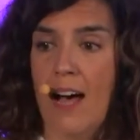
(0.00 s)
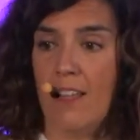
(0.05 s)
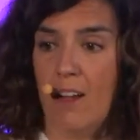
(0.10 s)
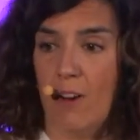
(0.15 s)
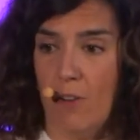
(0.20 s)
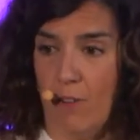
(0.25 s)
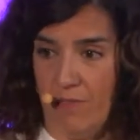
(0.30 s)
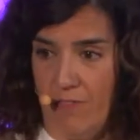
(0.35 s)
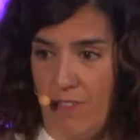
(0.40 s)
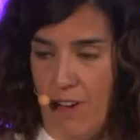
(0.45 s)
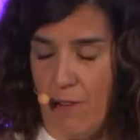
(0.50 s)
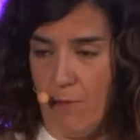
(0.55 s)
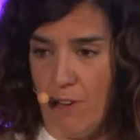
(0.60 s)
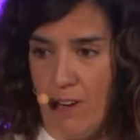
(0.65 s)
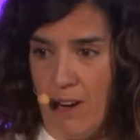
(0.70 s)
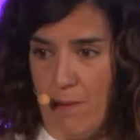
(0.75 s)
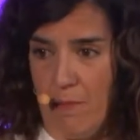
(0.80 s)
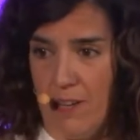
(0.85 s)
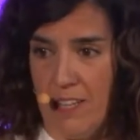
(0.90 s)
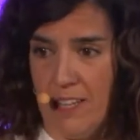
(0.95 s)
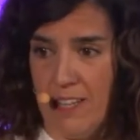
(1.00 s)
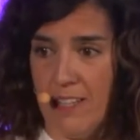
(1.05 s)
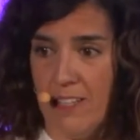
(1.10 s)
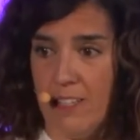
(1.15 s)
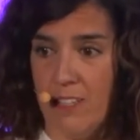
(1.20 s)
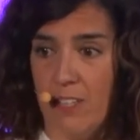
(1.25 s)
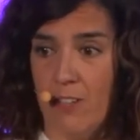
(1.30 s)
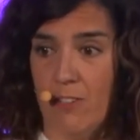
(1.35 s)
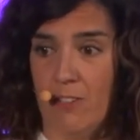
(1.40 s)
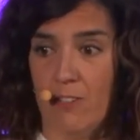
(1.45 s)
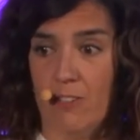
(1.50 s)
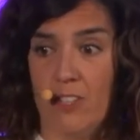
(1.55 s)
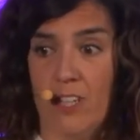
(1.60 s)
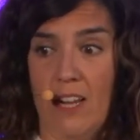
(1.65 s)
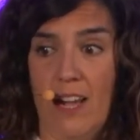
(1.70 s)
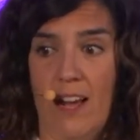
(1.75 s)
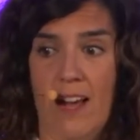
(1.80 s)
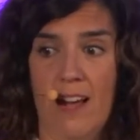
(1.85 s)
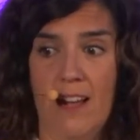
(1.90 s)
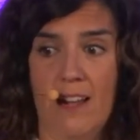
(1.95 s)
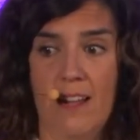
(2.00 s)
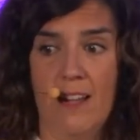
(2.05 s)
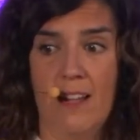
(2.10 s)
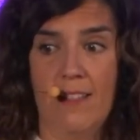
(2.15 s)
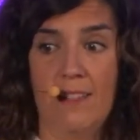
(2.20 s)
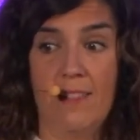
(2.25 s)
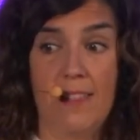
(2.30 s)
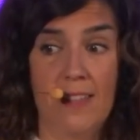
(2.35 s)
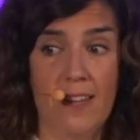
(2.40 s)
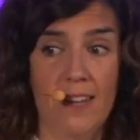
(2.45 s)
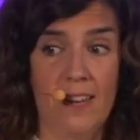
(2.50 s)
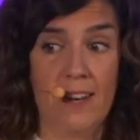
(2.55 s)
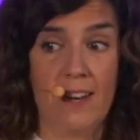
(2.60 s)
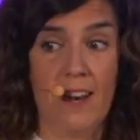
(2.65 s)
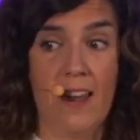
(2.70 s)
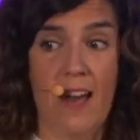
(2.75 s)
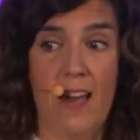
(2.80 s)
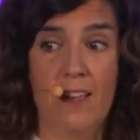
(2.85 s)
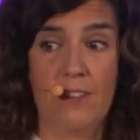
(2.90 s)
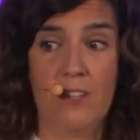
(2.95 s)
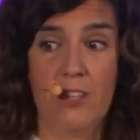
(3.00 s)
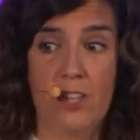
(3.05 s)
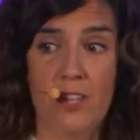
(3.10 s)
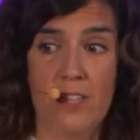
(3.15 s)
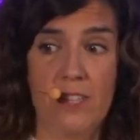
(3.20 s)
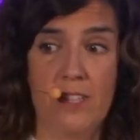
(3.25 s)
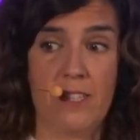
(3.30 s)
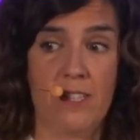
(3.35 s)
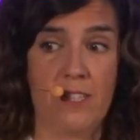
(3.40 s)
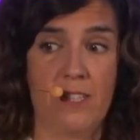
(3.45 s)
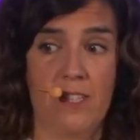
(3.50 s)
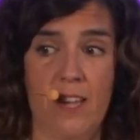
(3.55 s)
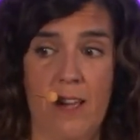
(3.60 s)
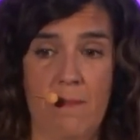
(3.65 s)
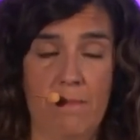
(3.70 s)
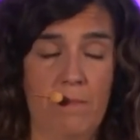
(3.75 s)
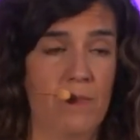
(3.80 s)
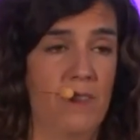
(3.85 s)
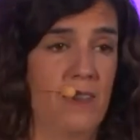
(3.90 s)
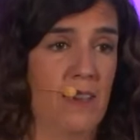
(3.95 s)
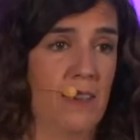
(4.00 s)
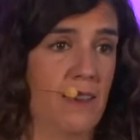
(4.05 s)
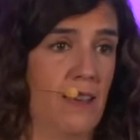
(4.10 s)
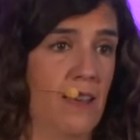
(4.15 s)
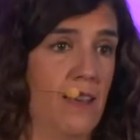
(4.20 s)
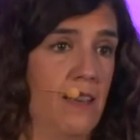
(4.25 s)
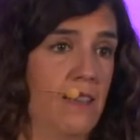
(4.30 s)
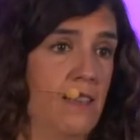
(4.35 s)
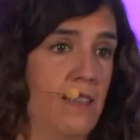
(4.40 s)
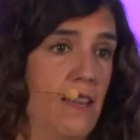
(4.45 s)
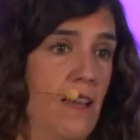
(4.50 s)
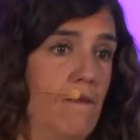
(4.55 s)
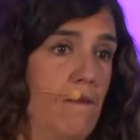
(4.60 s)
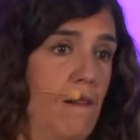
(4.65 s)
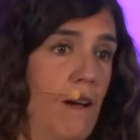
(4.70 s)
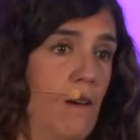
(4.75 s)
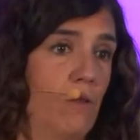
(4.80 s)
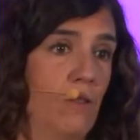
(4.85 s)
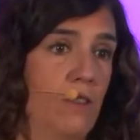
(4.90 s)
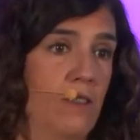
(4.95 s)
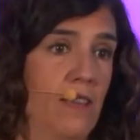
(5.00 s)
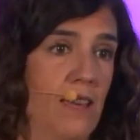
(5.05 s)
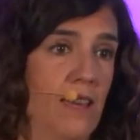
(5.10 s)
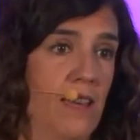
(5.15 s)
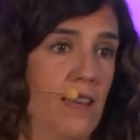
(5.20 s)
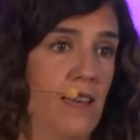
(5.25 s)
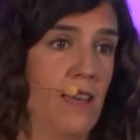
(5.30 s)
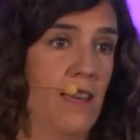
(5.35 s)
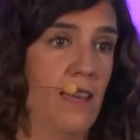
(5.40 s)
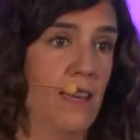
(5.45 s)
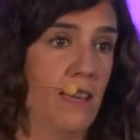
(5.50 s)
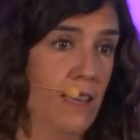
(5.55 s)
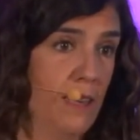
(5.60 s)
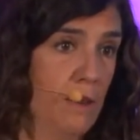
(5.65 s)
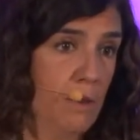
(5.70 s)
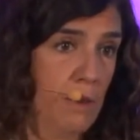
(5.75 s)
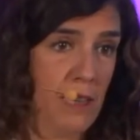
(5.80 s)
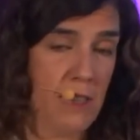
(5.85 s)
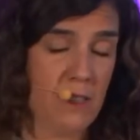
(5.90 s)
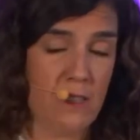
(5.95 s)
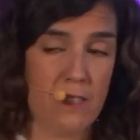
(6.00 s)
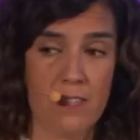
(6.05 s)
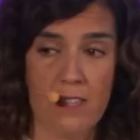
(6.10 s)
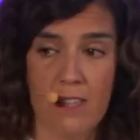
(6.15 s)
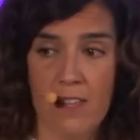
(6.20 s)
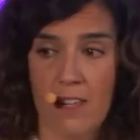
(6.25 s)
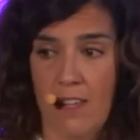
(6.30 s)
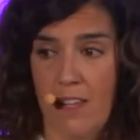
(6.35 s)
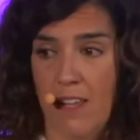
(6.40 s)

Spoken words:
of our applications, then adjust some details about the image,